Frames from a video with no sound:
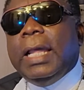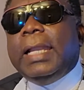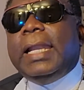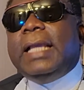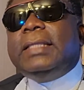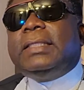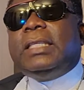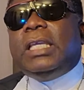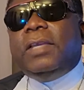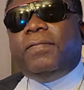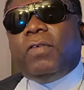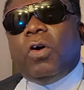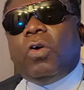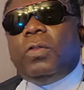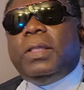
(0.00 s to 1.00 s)
Let's
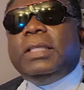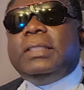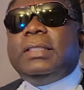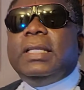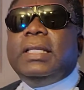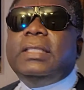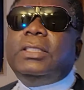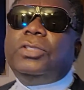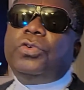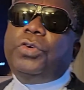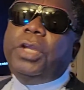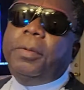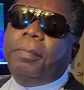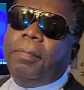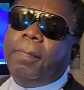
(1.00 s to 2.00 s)
give all these things to
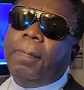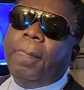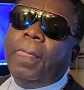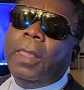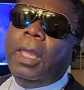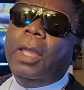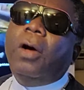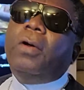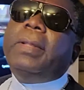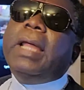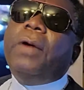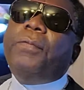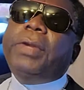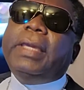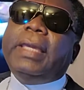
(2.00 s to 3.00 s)
Him. All
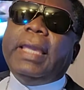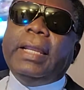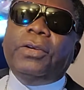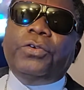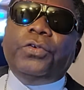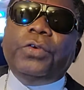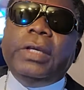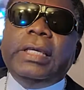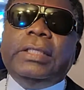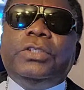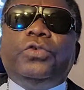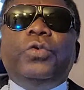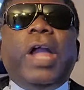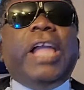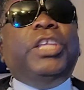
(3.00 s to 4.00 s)
that we can do is
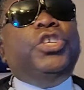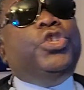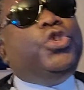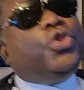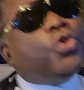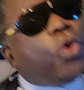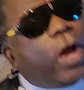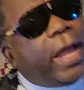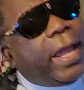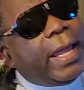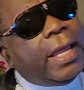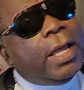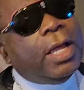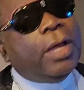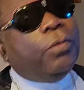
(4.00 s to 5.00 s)
to
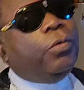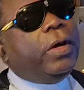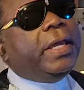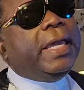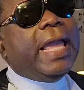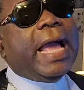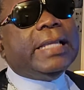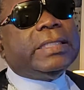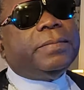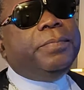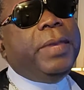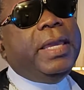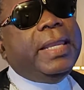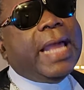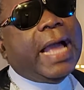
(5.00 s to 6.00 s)
enjoy what He has
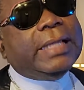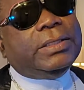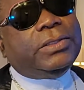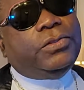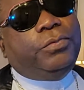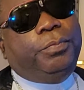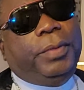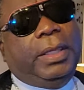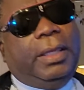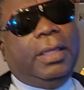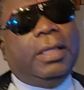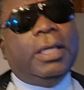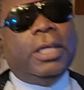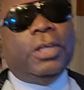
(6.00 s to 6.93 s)
made us to be.